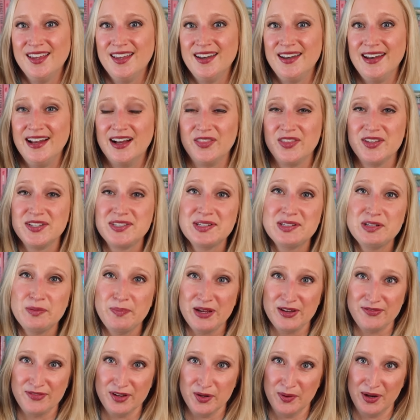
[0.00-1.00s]
Now this is a
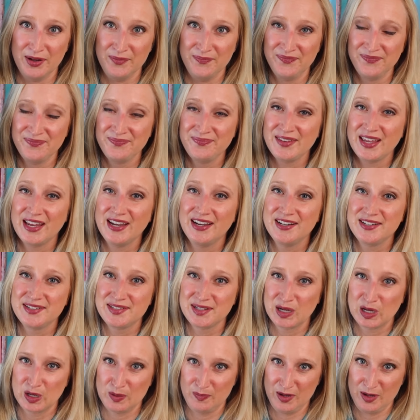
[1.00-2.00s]
beefy one. It is
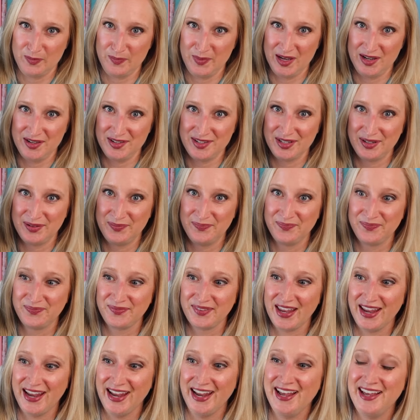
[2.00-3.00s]
a commitment.
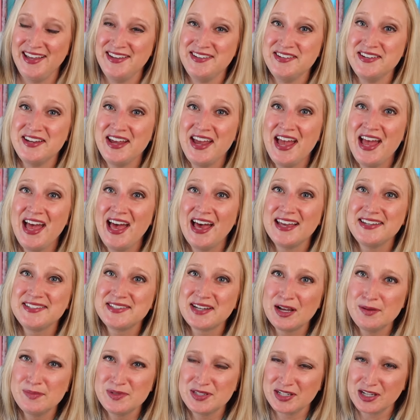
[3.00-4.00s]
And at
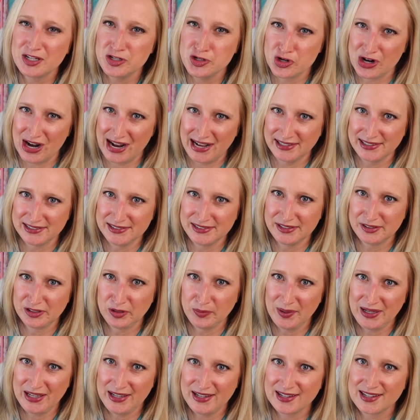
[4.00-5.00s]
times it can drag a
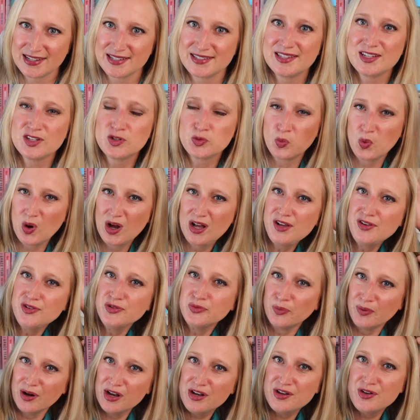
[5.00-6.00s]
little bit because this
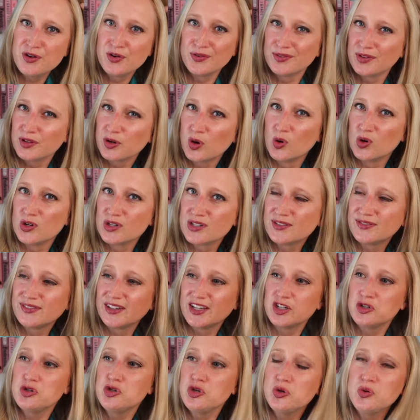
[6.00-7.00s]
was written over the course of
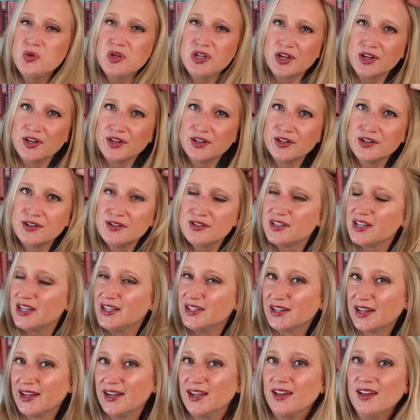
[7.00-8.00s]
like 2 years
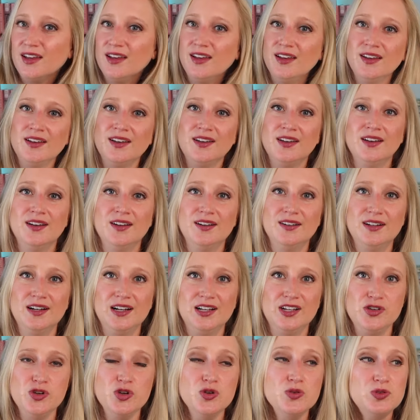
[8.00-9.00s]
in like
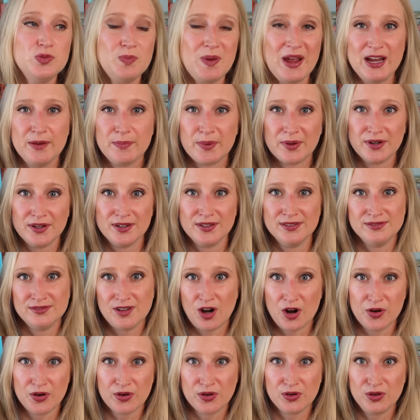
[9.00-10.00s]
a newspaper
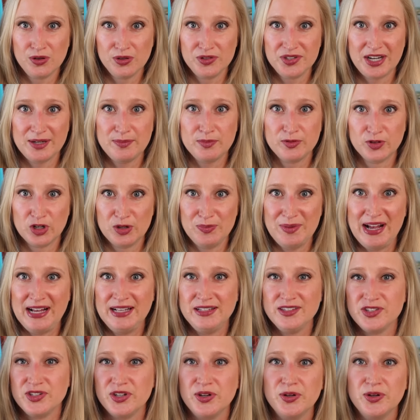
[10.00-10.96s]
article type format.